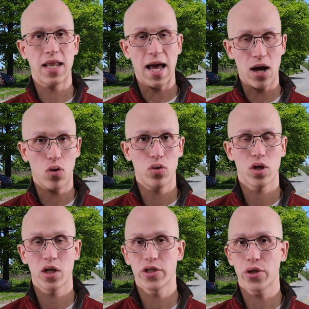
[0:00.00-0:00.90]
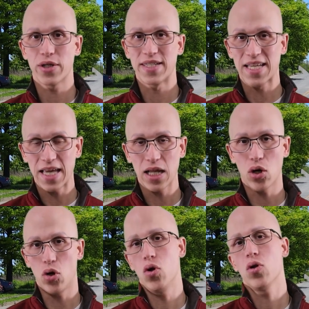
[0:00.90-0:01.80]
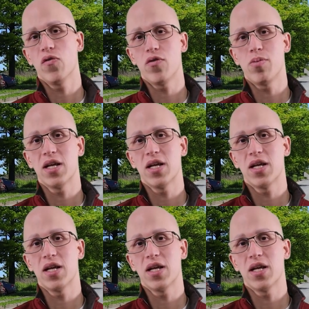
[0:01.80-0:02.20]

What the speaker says: and now you're going to start skidding all over